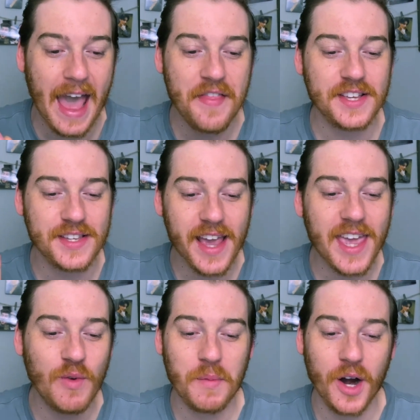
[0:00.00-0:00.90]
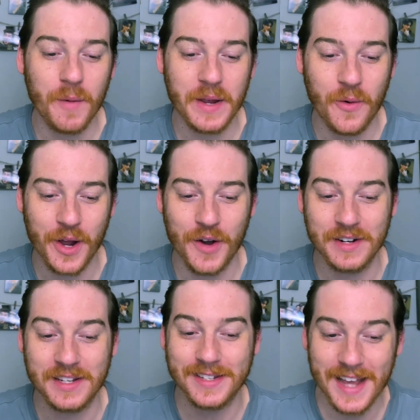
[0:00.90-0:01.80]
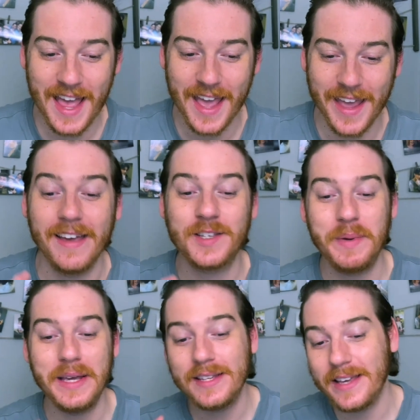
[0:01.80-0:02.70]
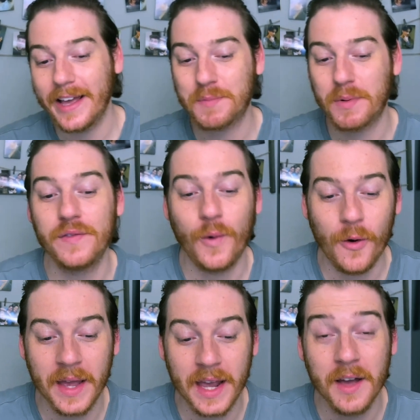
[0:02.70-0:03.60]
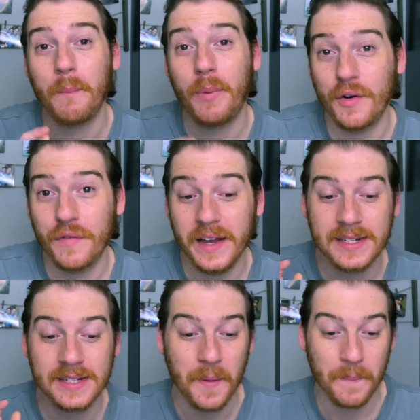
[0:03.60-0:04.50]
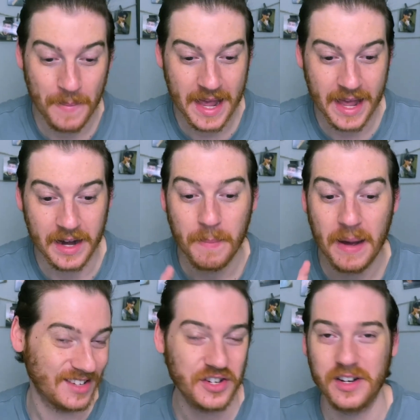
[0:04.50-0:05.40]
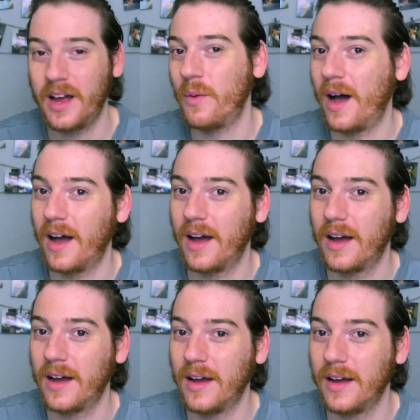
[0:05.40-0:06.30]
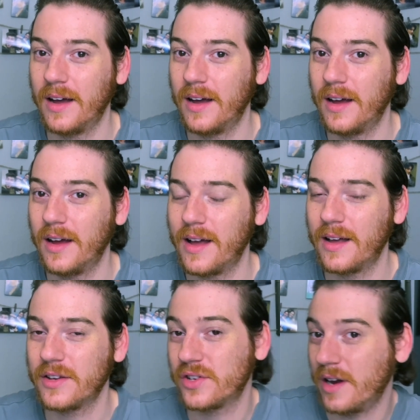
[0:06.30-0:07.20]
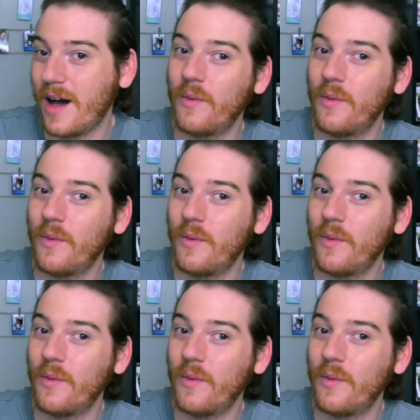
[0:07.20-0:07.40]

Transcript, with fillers: And the second one we're going to be going over today is B T S performing Perfect Man by SHINHWA. SHINHWA.